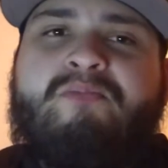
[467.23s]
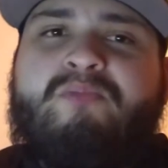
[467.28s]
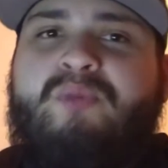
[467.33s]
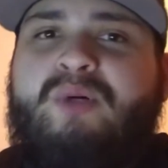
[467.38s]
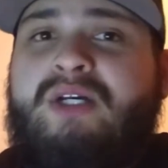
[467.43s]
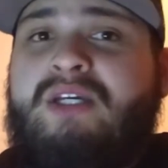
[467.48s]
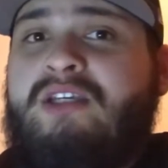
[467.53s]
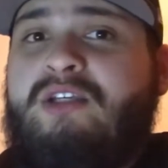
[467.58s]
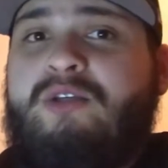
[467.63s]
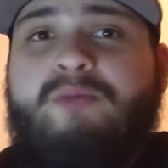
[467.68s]

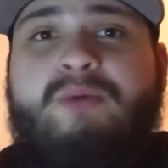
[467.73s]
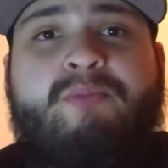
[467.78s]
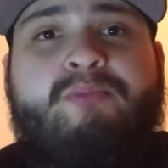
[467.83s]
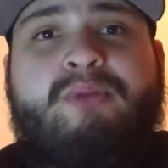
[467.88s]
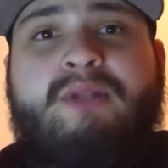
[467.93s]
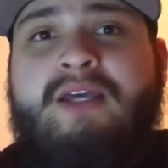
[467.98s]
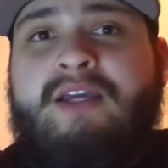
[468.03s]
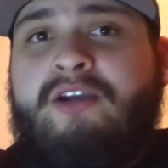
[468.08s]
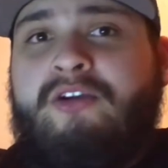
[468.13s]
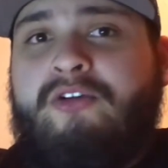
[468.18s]
But he's been
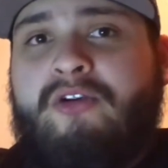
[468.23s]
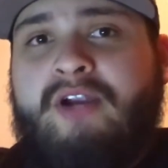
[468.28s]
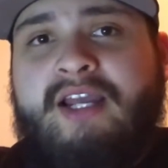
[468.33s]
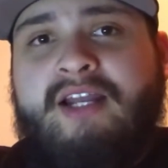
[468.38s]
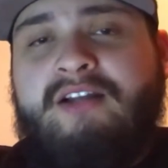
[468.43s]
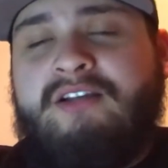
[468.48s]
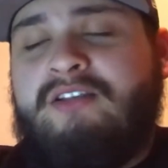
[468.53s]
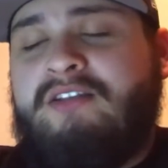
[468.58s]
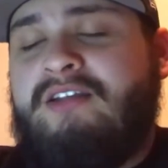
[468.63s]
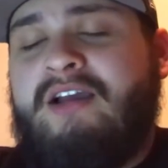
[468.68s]
playing
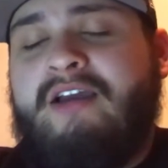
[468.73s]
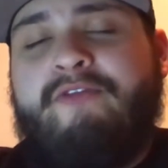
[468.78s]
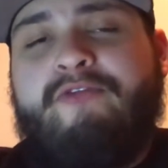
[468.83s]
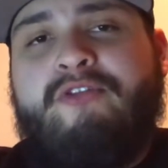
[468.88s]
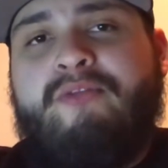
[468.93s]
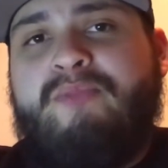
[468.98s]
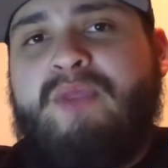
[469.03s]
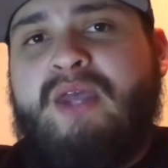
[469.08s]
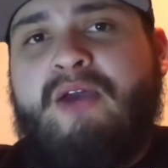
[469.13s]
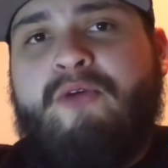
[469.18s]
great. Aside
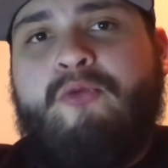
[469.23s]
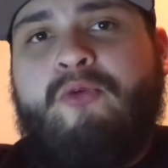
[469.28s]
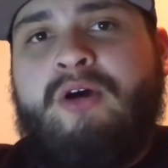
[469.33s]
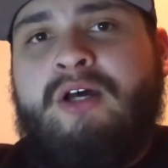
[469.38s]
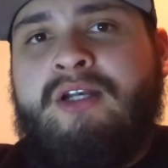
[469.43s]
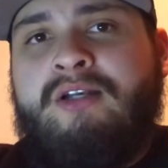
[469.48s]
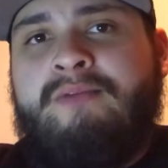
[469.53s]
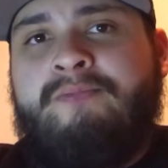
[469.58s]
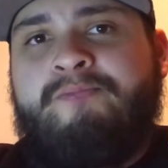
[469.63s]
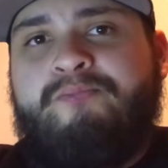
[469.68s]
from that
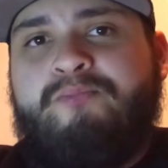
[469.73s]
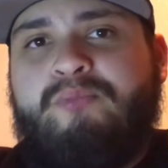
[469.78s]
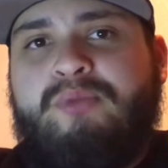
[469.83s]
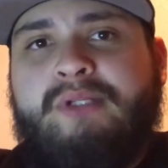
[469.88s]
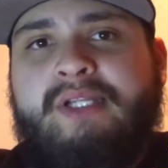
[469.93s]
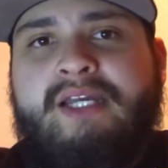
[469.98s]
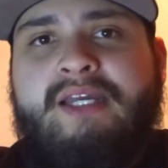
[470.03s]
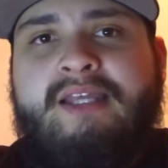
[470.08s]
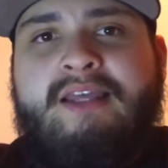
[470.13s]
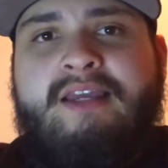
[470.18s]
one
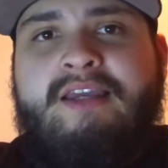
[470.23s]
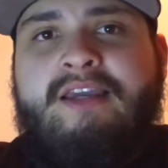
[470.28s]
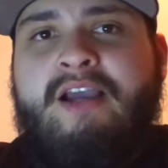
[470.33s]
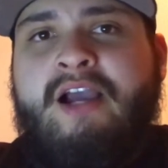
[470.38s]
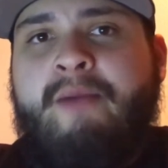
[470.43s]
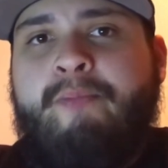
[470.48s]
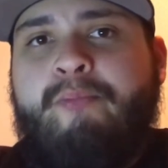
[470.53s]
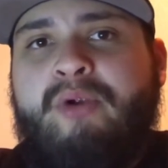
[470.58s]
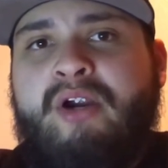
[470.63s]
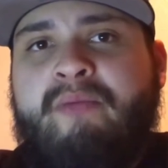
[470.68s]
play that he
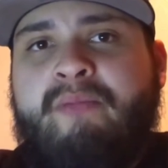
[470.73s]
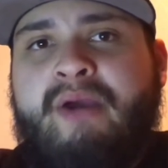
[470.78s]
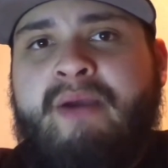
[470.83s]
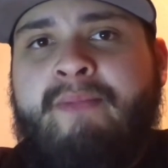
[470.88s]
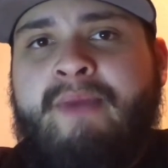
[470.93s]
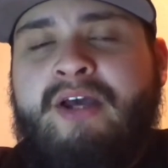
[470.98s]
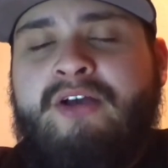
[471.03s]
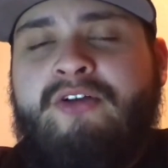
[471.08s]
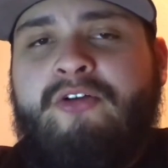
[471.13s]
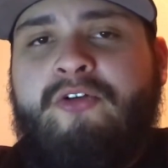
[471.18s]
got burned by
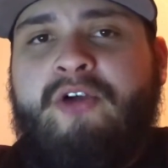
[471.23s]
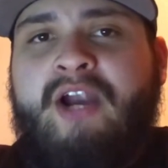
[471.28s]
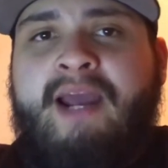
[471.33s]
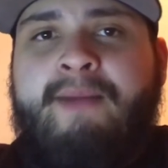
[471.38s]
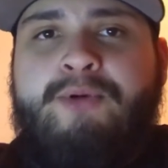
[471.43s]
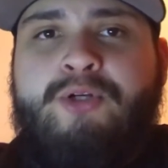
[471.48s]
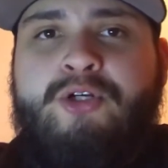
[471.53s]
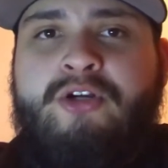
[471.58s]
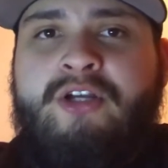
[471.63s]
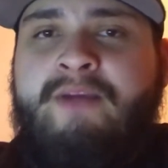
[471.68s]
Michael
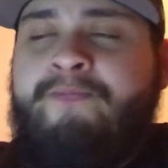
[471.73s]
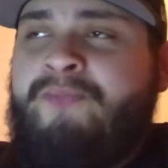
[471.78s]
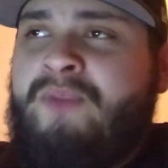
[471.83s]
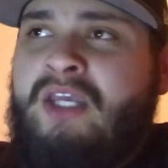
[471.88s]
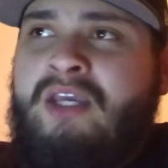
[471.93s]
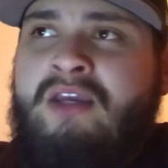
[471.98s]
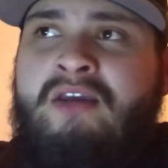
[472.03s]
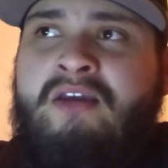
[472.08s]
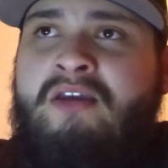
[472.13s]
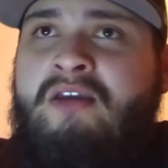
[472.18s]
Crabtree,
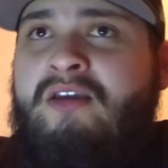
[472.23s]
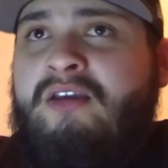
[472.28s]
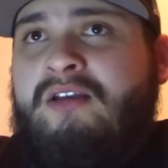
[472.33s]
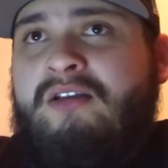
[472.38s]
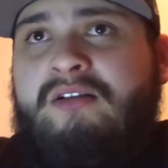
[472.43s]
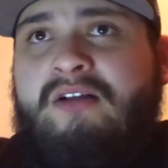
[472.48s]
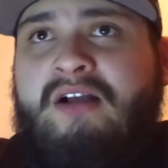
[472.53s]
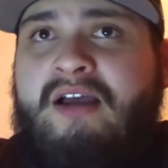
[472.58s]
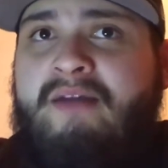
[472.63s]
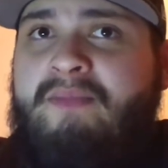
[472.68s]

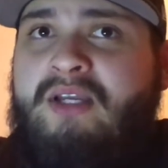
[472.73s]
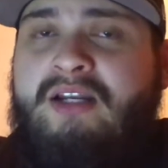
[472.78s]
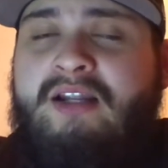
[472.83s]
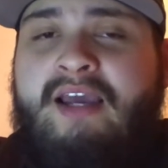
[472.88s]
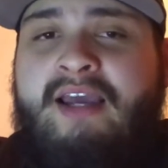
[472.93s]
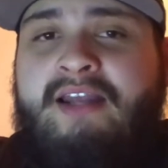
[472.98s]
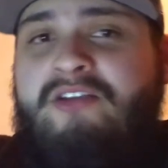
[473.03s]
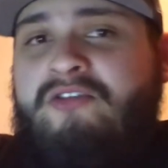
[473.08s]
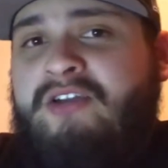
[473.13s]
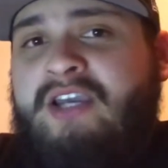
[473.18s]
I mean,
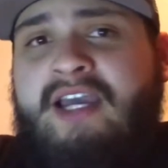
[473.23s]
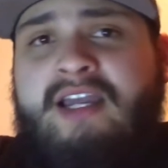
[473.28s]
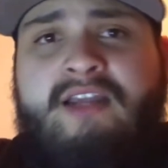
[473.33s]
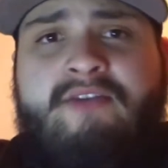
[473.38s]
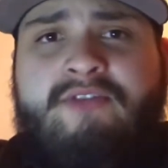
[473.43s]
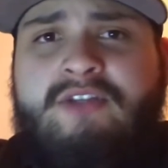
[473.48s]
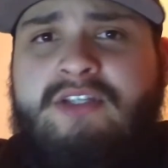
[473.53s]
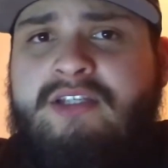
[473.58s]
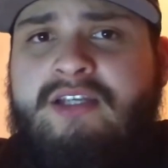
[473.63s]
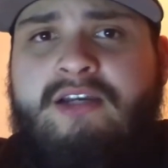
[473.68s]
and you can't
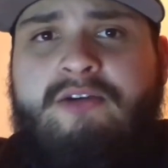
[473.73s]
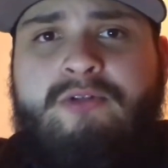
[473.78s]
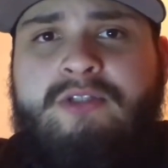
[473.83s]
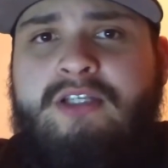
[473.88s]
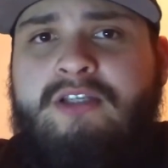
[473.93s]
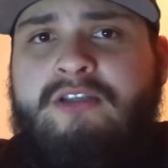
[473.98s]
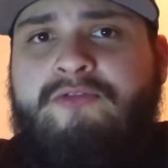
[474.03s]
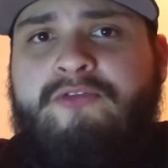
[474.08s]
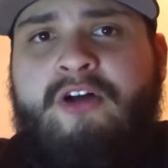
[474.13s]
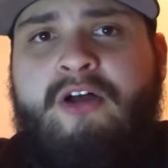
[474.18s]
even say it
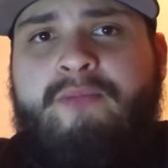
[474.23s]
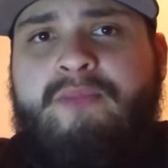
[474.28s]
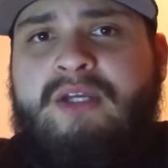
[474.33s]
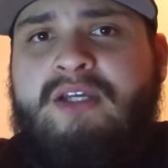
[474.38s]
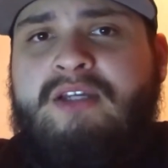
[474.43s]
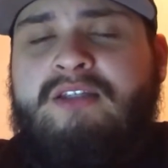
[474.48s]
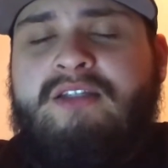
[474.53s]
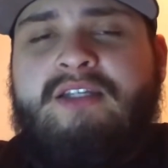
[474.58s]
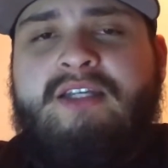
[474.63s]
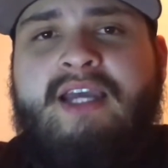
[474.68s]
was his fault,
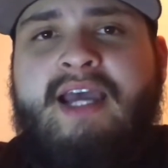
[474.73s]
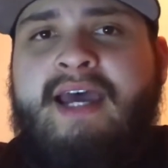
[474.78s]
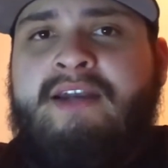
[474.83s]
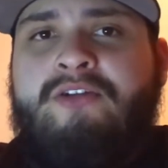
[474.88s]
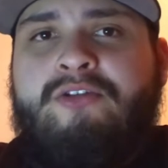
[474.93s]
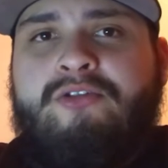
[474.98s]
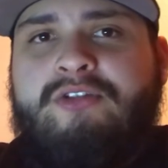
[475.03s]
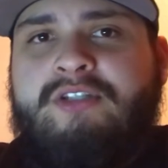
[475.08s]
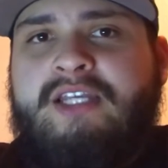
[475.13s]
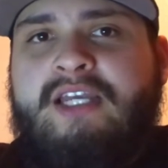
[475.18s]
because he had
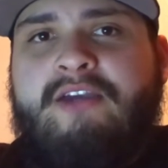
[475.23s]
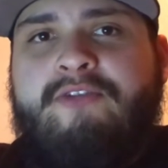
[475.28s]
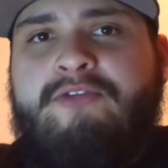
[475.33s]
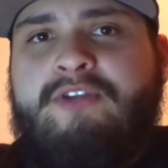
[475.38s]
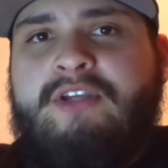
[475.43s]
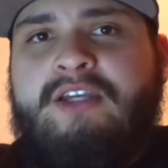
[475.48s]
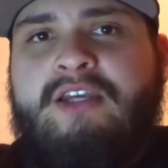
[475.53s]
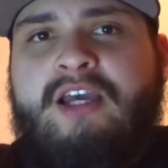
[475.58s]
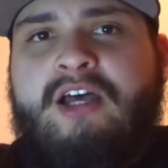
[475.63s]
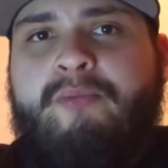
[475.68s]
no
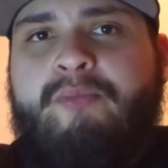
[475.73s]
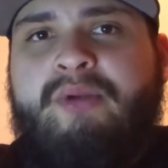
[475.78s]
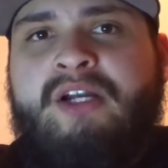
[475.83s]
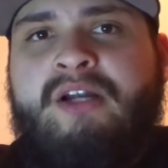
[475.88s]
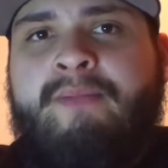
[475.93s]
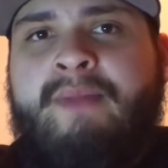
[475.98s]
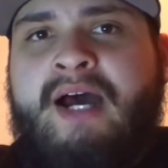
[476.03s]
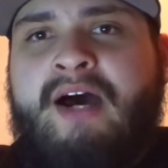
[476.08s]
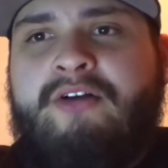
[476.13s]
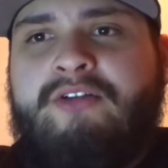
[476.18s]
safety helping
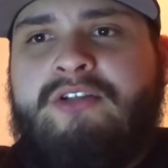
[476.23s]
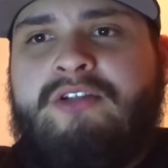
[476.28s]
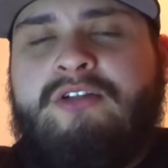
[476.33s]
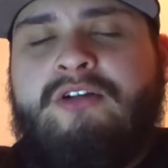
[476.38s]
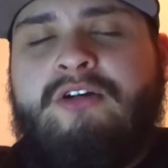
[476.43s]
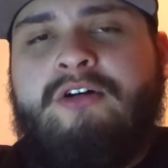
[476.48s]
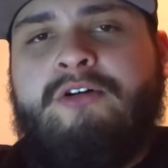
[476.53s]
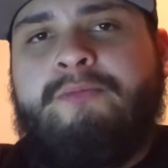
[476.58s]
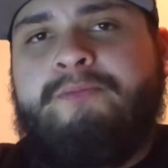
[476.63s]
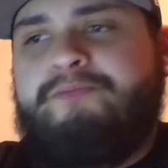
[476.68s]
him out.
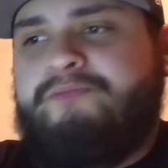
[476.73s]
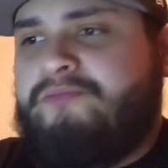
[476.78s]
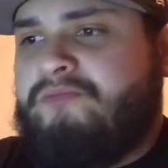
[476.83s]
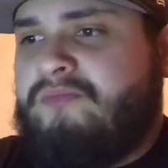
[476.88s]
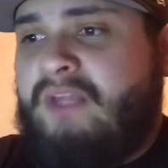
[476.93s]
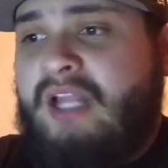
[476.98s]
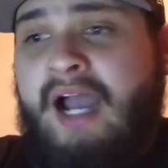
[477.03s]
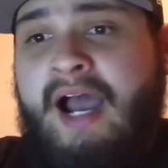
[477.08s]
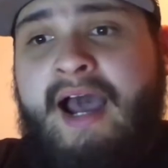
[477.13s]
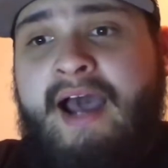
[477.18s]
So
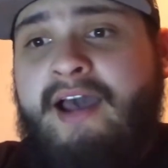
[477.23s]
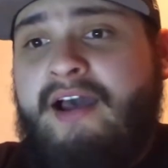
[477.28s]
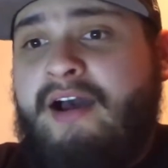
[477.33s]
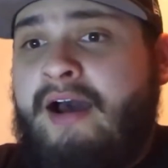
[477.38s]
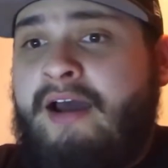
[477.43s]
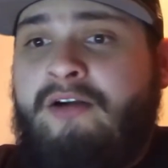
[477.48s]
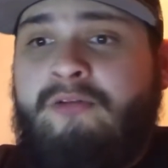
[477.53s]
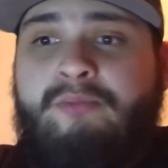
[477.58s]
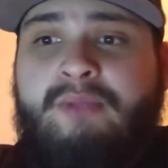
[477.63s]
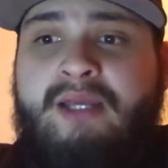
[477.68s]

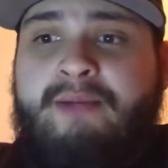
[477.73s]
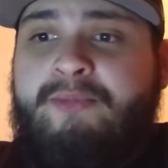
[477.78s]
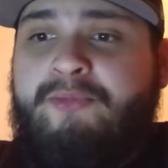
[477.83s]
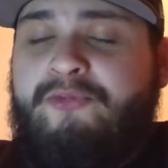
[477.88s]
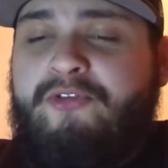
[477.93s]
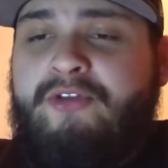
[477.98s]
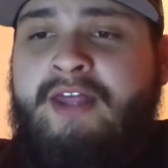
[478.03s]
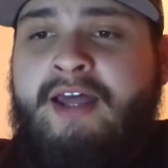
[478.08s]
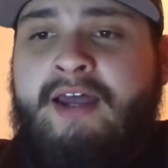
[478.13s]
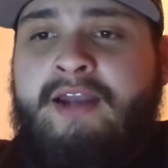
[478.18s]
I don't blame him
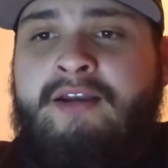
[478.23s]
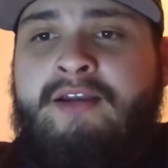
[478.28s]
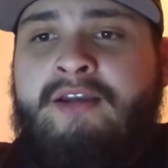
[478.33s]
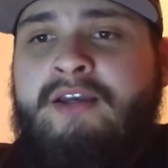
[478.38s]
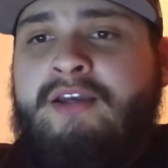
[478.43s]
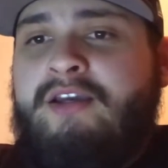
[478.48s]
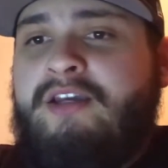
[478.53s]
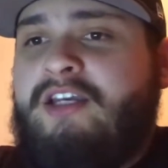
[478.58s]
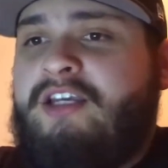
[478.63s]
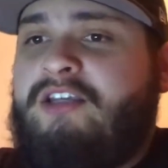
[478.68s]
for that.
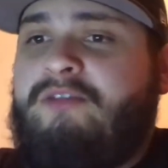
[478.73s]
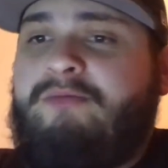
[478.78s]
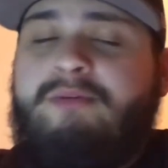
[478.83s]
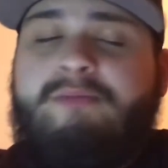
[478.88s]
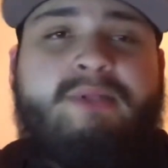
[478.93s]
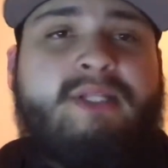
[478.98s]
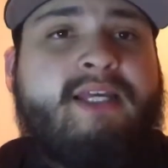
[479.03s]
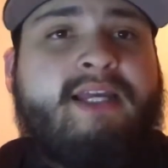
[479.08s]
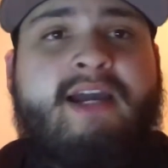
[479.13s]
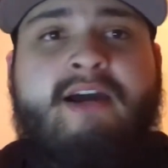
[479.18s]
He's been
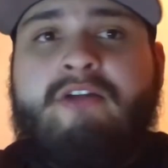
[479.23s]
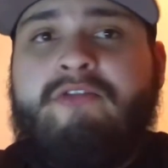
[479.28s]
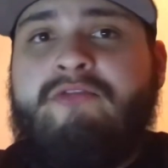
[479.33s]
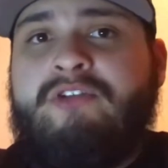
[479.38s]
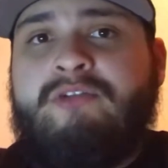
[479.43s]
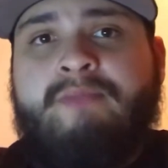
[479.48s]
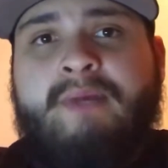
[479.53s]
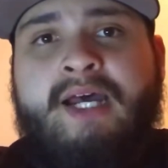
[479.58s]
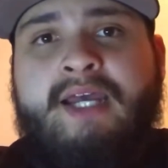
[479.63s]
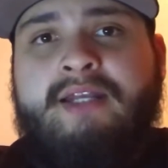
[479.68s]
playing out of
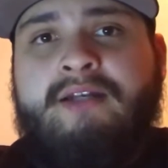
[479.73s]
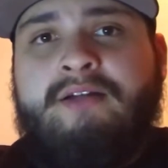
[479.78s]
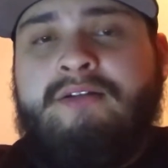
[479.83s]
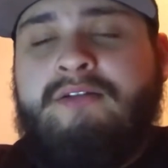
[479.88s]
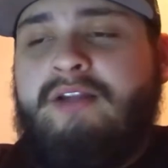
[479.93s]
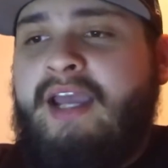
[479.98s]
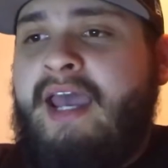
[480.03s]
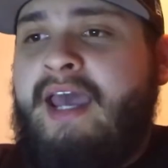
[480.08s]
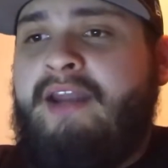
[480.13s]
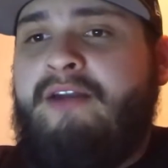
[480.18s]
his mind.
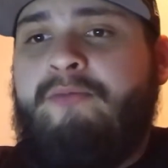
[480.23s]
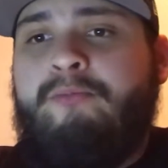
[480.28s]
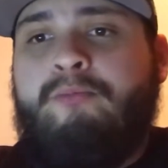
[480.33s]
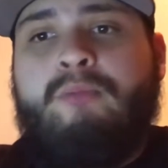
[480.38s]
And